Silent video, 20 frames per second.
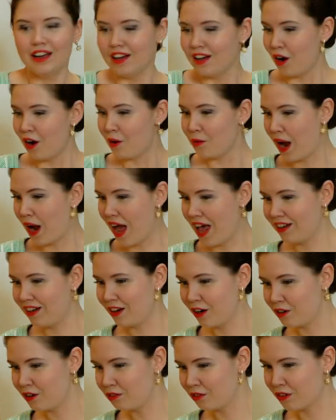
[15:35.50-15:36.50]
Oh,
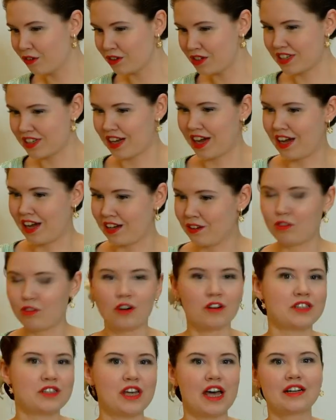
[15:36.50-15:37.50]
hello, Roxanne.
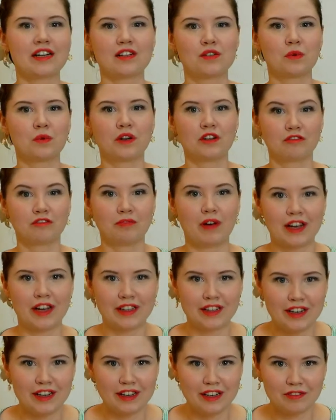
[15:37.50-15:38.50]
Roxanne is one of
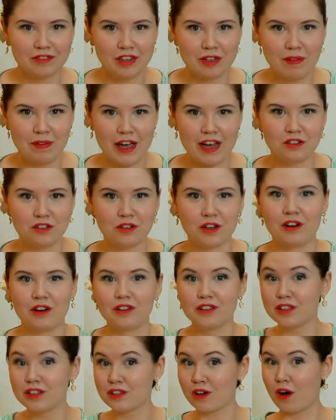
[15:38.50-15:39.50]
my lovely
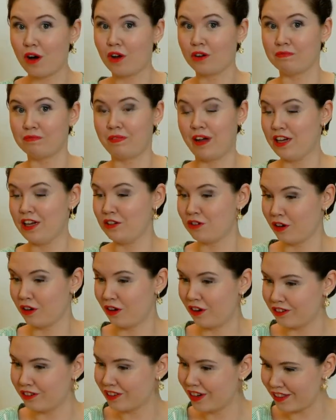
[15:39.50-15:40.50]
Patreons on
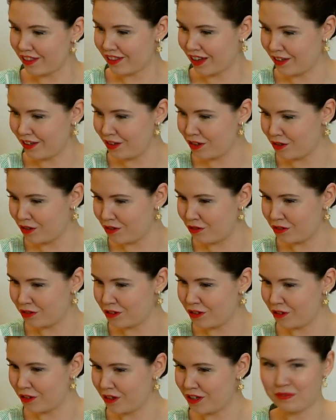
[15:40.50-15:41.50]
Patreon. Thank you for
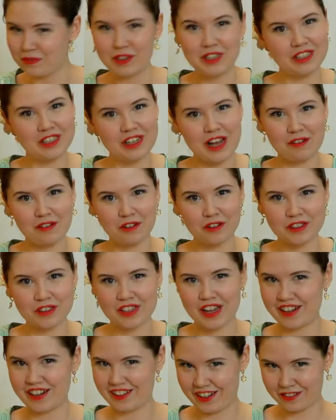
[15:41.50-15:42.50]
joining me today,
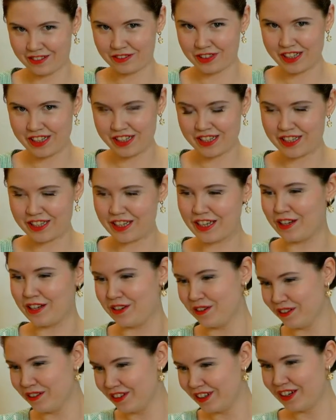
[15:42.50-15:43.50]
Roxanne. Lovely to see
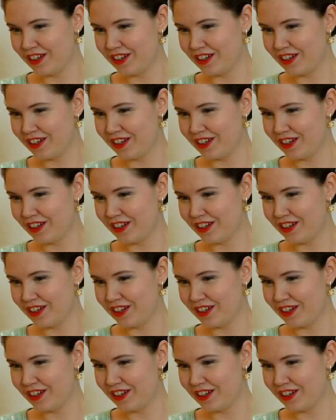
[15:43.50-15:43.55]
you.